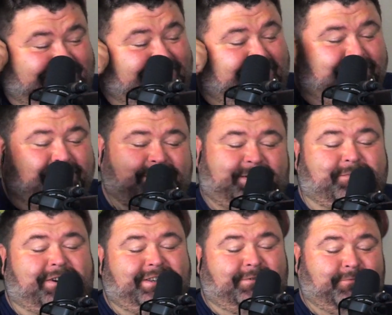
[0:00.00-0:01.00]
You don't have to, because
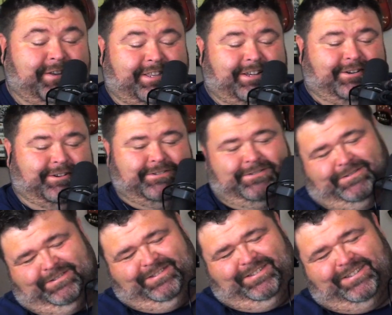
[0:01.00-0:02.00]
I'm right there with you, girl.